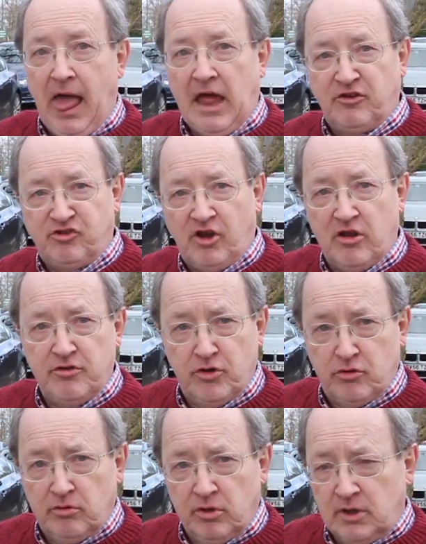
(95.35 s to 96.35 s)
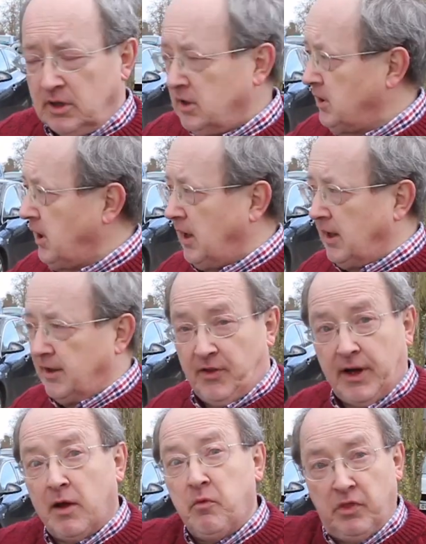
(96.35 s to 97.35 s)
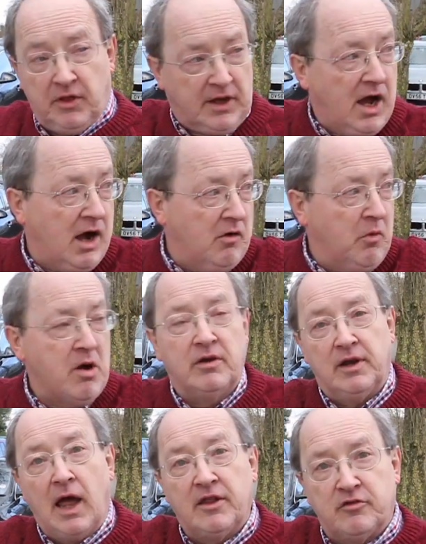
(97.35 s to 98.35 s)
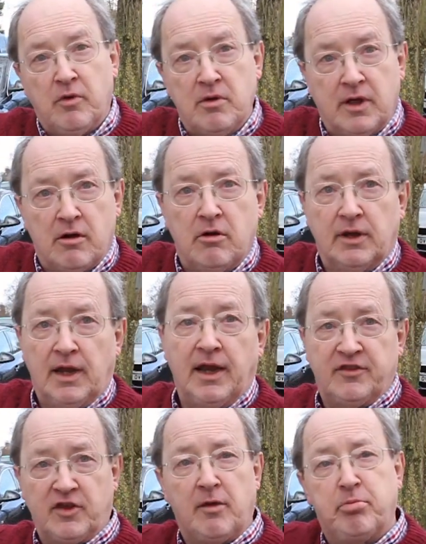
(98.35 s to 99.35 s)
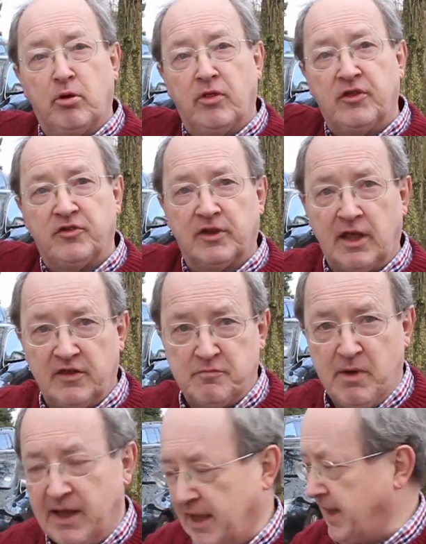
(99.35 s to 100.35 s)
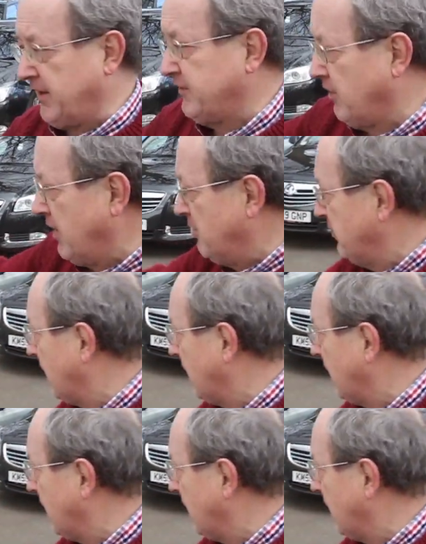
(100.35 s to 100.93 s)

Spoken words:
and show you lights won't go on unless I put this against my head. So here we